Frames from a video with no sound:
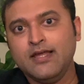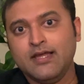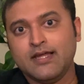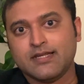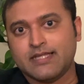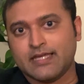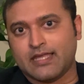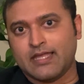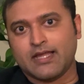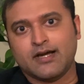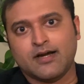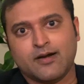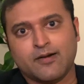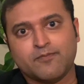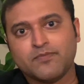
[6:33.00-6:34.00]
taking
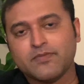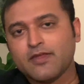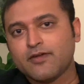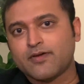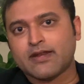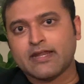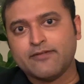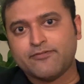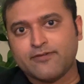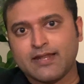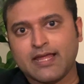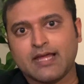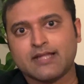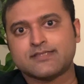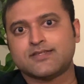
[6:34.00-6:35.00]
a
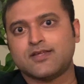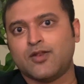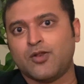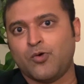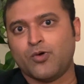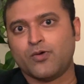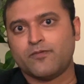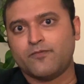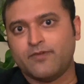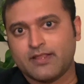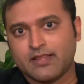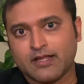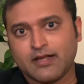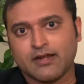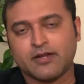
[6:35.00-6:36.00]
refinance loan with
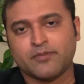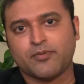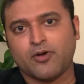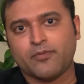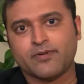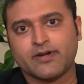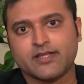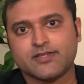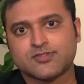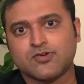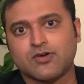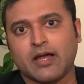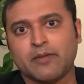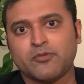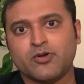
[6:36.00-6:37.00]
the current property. So
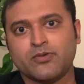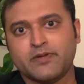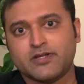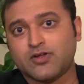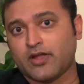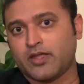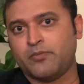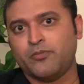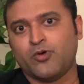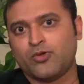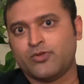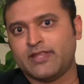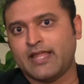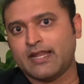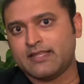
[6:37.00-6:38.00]
I'm going to be talking more
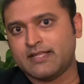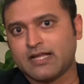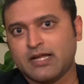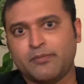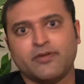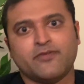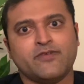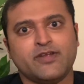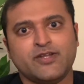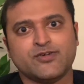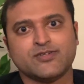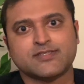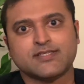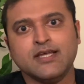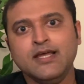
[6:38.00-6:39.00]
on that in the coming
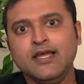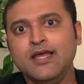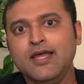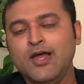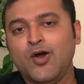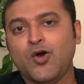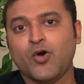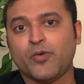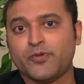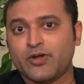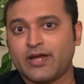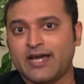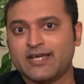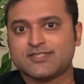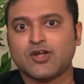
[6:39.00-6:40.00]
videos. Hope you
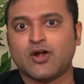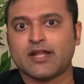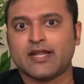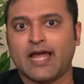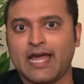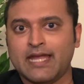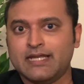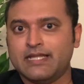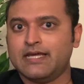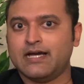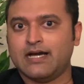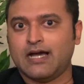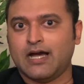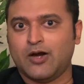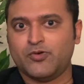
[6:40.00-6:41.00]
guys got an idea
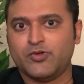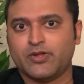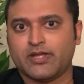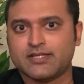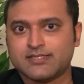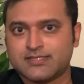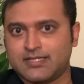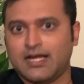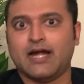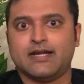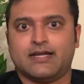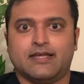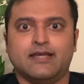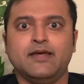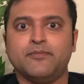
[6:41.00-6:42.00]
how you can start
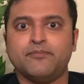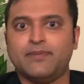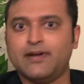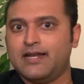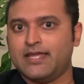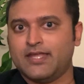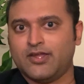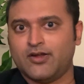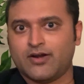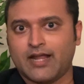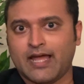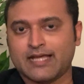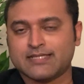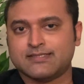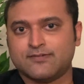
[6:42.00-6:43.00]
building your
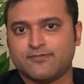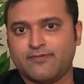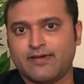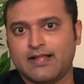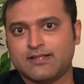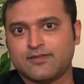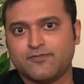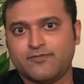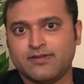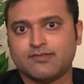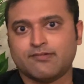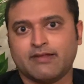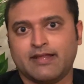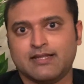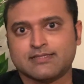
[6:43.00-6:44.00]
asset wealth with
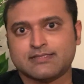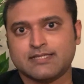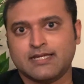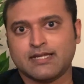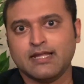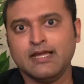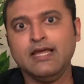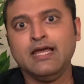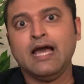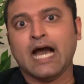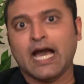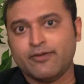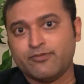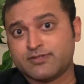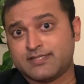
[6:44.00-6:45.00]
real estate.
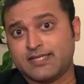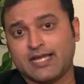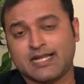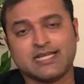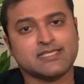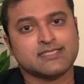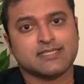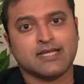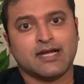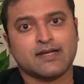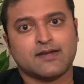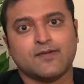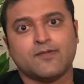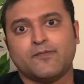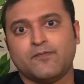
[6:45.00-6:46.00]
I would say at least start
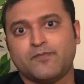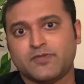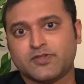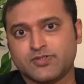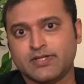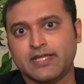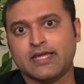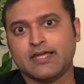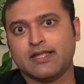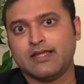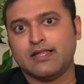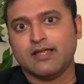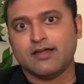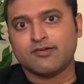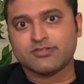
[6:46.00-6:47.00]
today
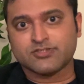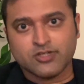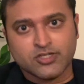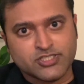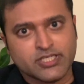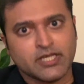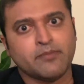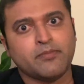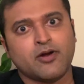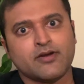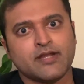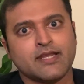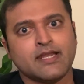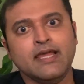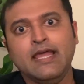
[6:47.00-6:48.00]
researching about
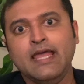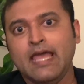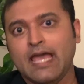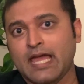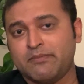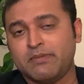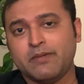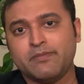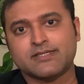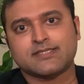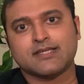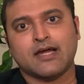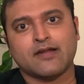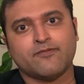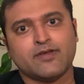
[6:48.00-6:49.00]
it, and maybe
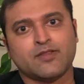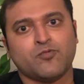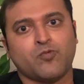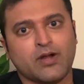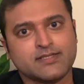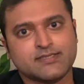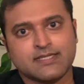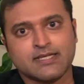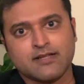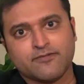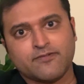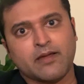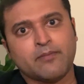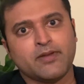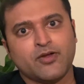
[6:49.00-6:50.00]
start with one single
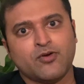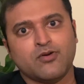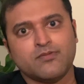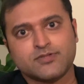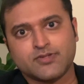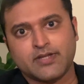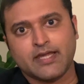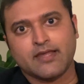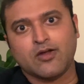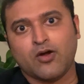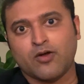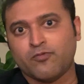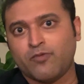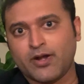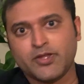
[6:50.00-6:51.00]
family home today, or
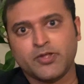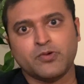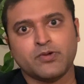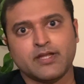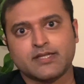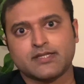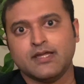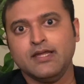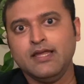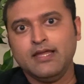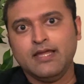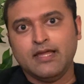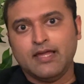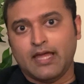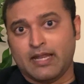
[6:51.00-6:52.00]
one unit,
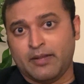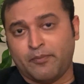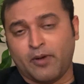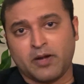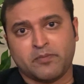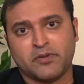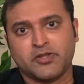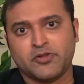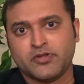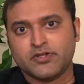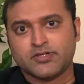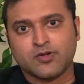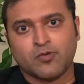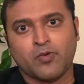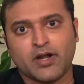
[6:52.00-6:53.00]
an apartment unit,
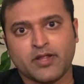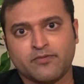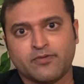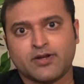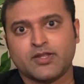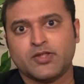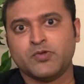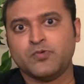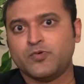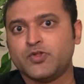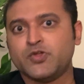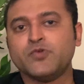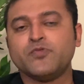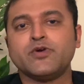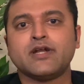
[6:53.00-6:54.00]
or whatever.
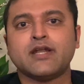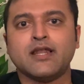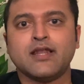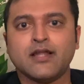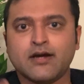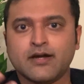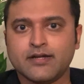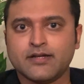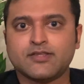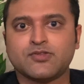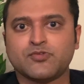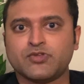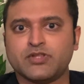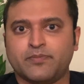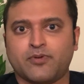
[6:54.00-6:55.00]
You would learn
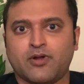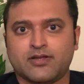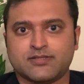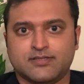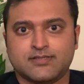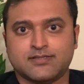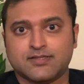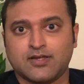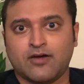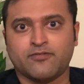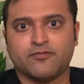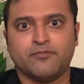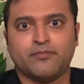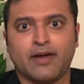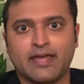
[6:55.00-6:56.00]
through the process
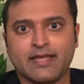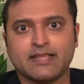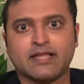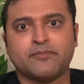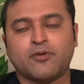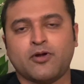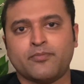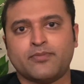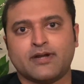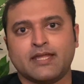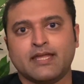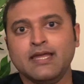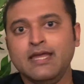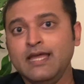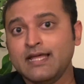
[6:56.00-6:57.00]
of buying that
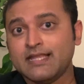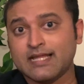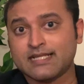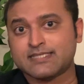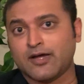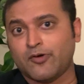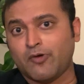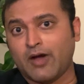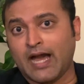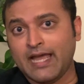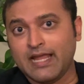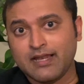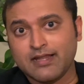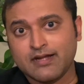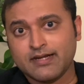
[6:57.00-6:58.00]
property. That's how I
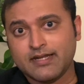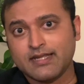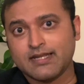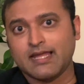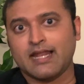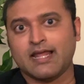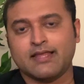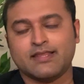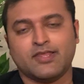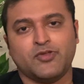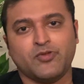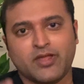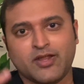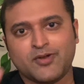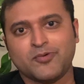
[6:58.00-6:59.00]
learned it, and I think you
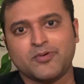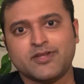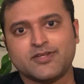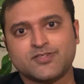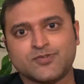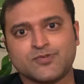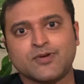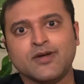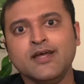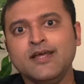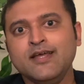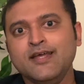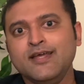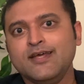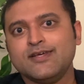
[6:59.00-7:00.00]
can do it too.
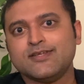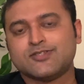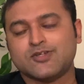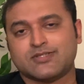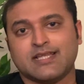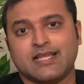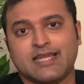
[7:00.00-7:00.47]
So till